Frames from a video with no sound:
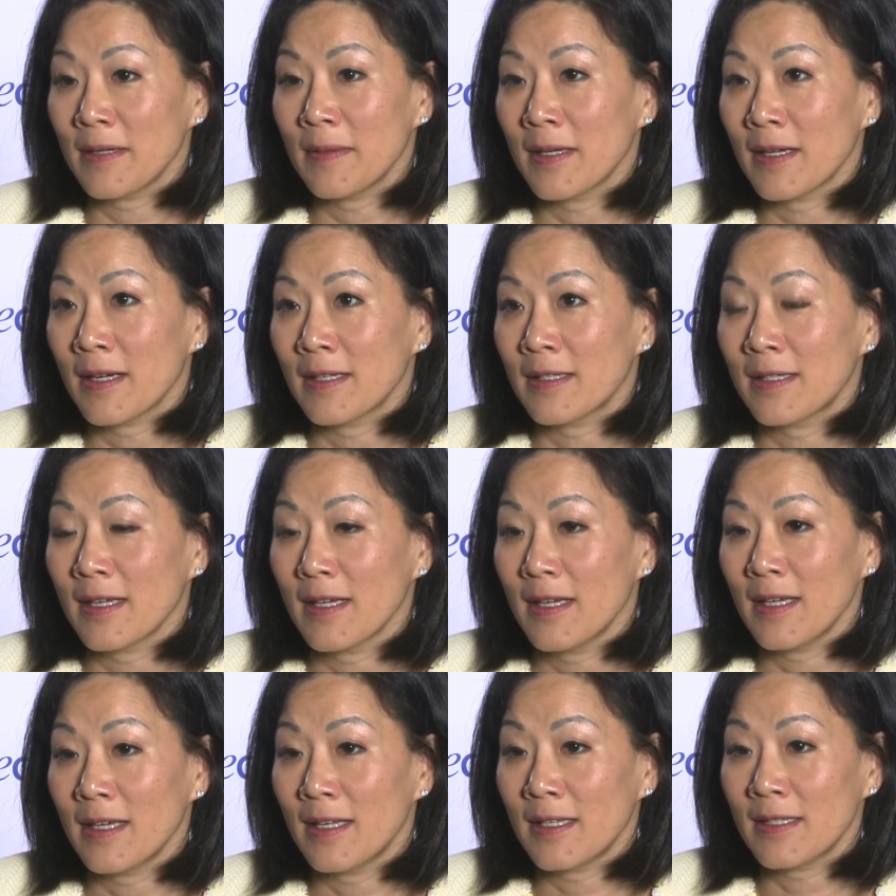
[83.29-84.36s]
because
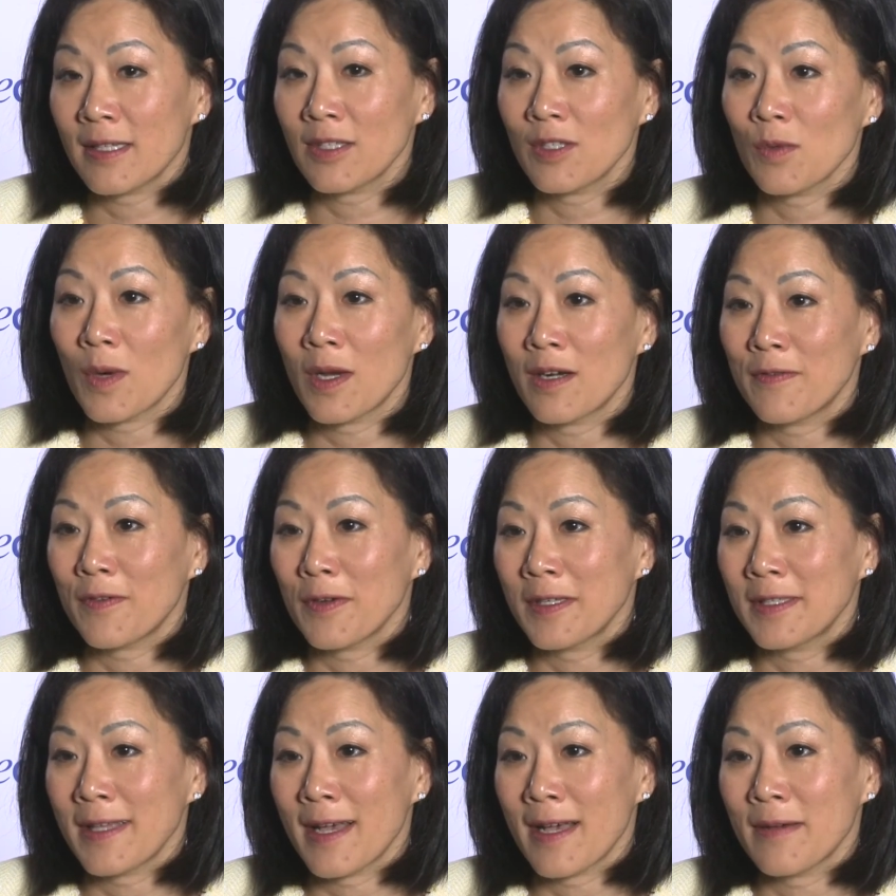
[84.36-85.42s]
it is such a wonderful
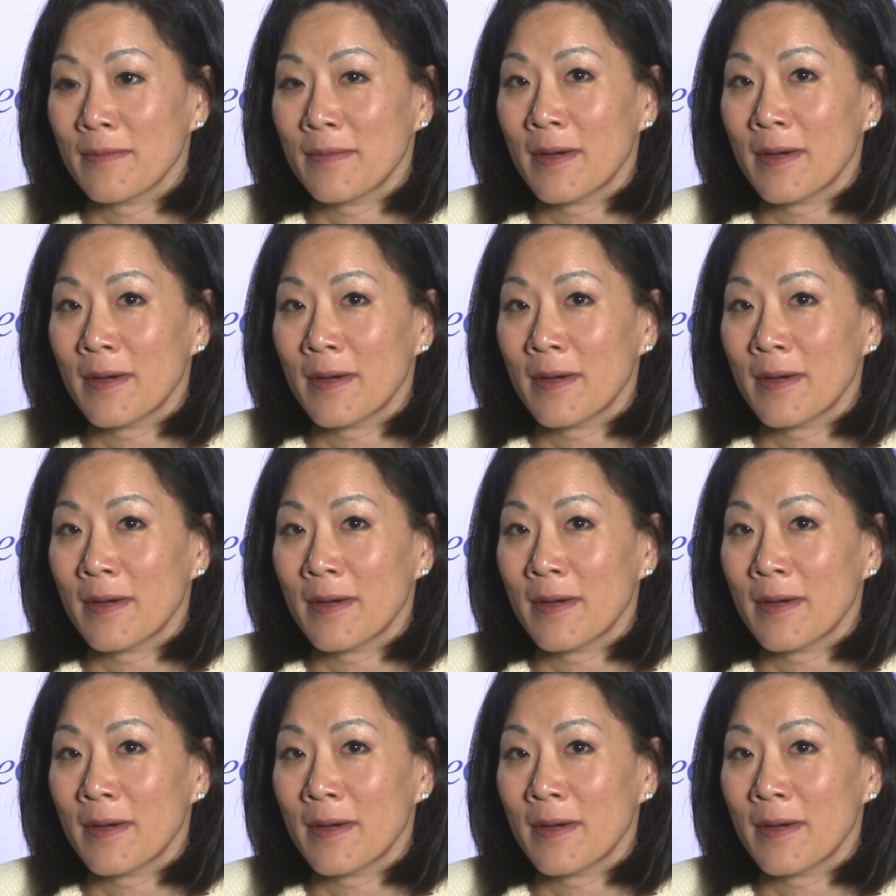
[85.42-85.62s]
exam,